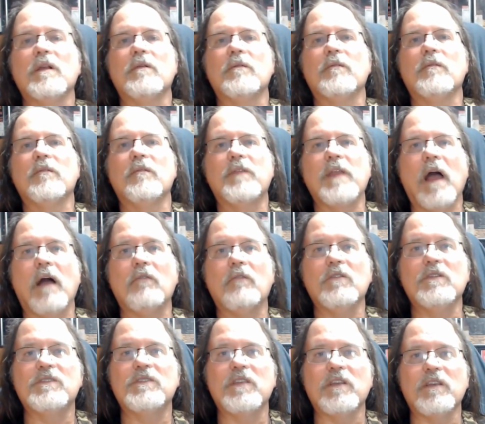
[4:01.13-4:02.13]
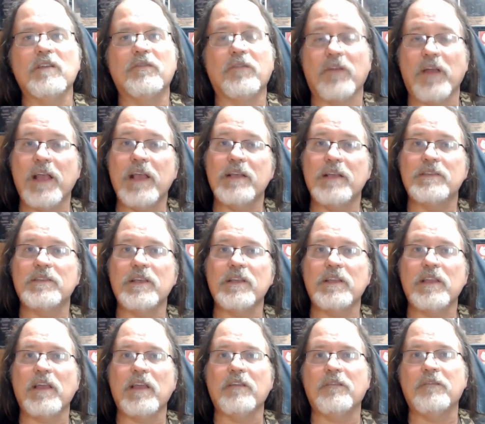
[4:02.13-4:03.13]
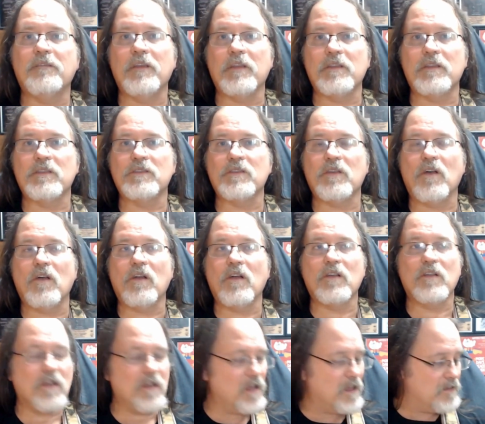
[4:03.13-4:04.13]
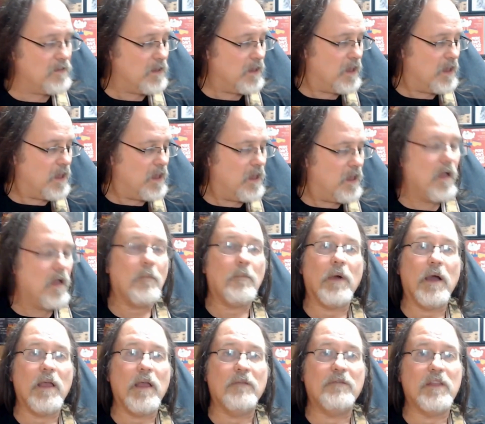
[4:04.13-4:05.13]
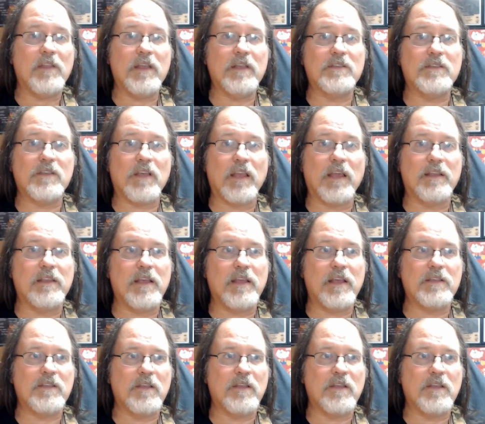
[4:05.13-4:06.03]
that was the phrasing that fit the song good. But if you did something like this,